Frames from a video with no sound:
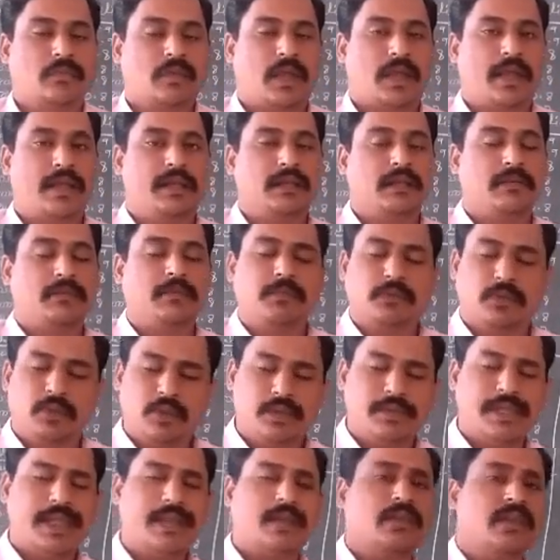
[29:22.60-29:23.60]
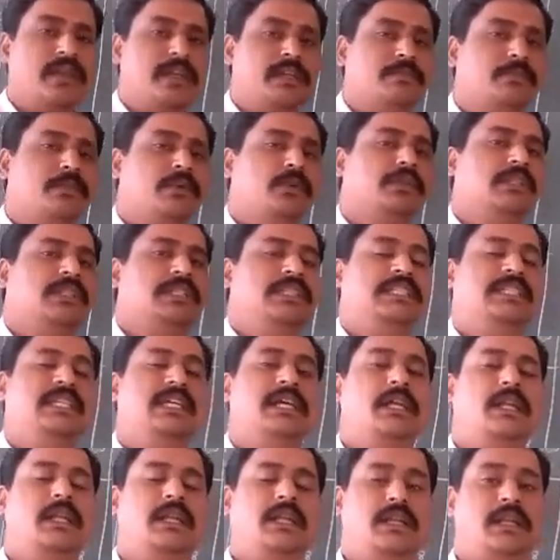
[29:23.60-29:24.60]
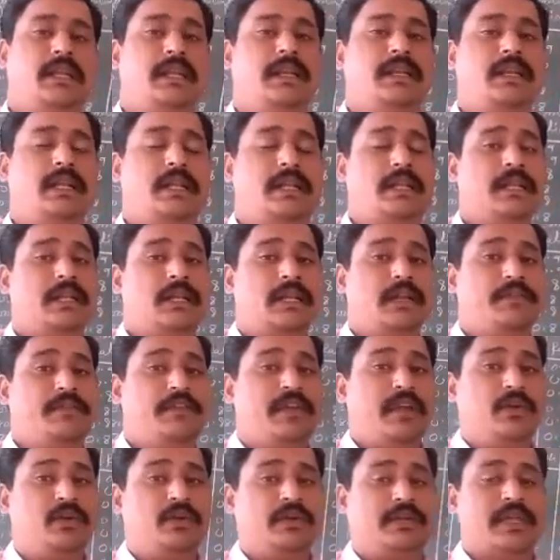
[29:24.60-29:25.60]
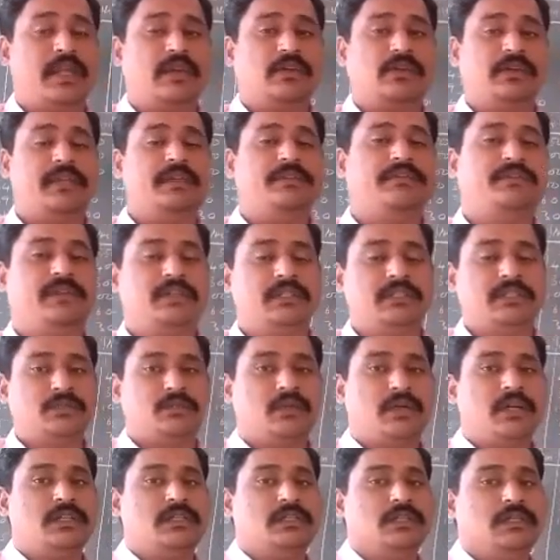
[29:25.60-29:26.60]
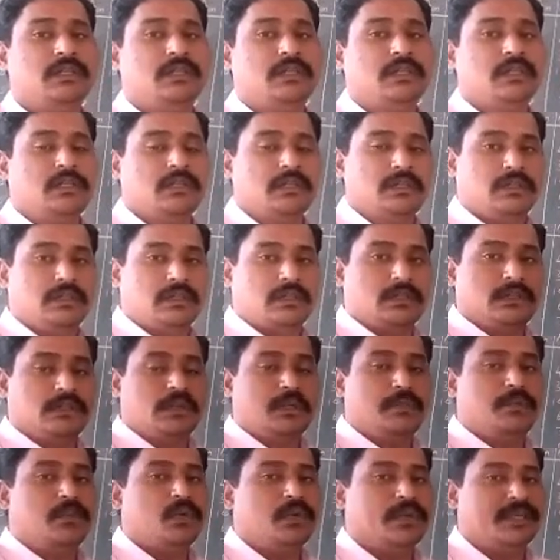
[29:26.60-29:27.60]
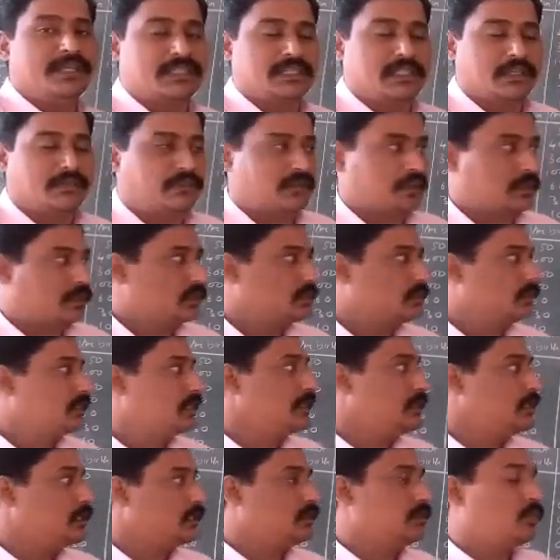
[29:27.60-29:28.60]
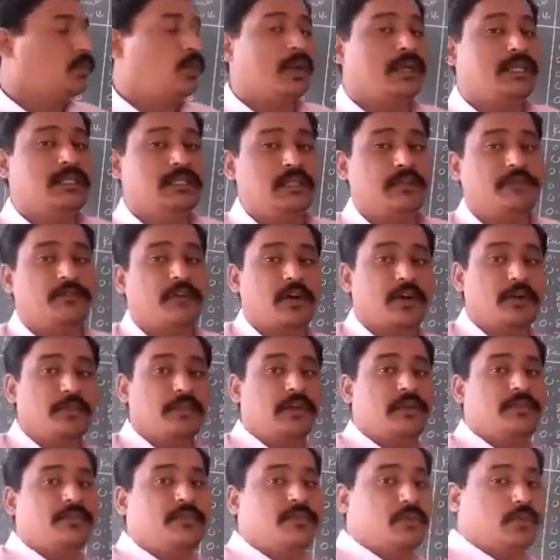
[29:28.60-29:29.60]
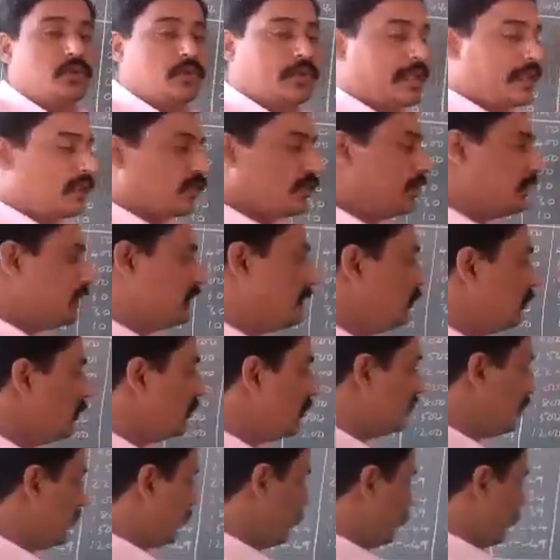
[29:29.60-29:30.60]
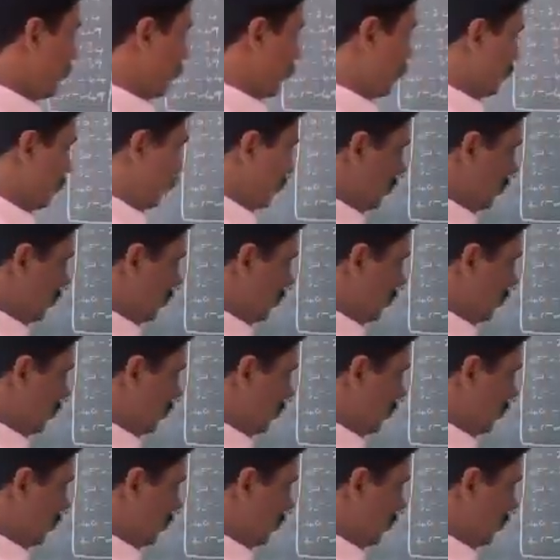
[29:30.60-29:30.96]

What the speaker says: and to calculate both the GRR and NRR we have to calculate first what? WSFR. So what is the formula for to calculate WSFR?